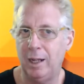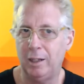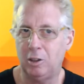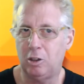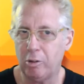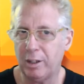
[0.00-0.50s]

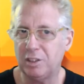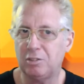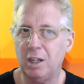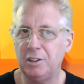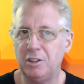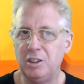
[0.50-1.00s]
correct
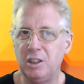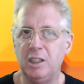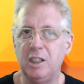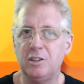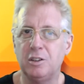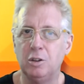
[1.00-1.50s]

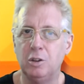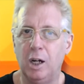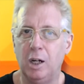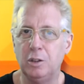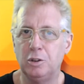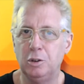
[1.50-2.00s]
strategies, to
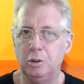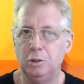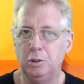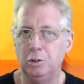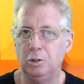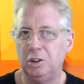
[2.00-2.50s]
how
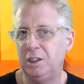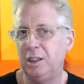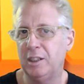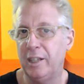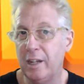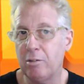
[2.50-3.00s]
to see
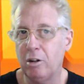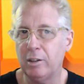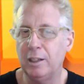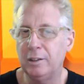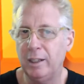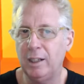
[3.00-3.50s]
an error
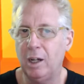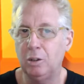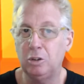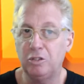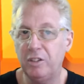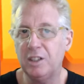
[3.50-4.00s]
and then how
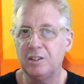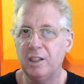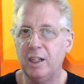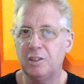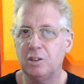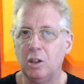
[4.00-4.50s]
to fix
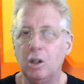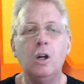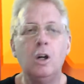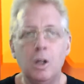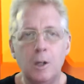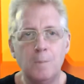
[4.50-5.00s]
it. So
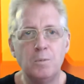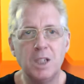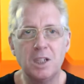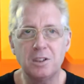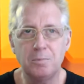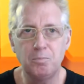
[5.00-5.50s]

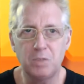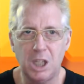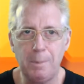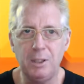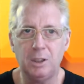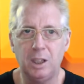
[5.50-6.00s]
just
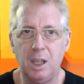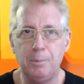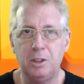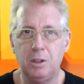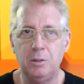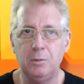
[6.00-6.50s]
keep
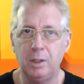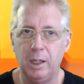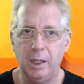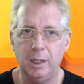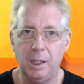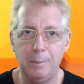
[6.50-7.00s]
tuned,
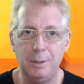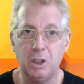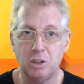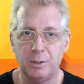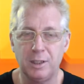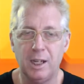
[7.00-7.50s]
keep in
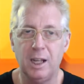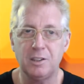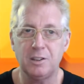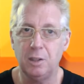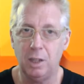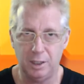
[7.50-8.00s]
touch with
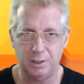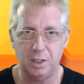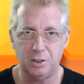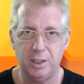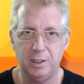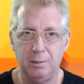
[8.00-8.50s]
us. As I
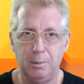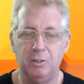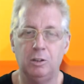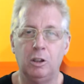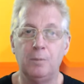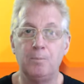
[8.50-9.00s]
said
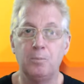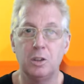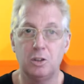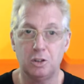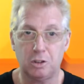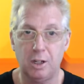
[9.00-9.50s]
before,
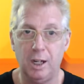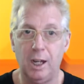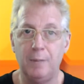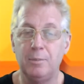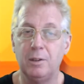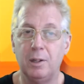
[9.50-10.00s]

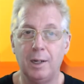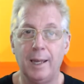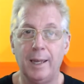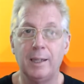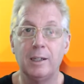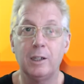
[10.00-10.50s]
subscribe,
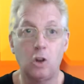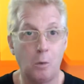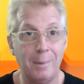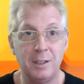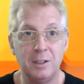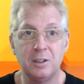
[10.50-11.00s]
like,
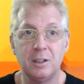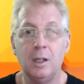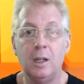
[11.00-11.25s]
comment,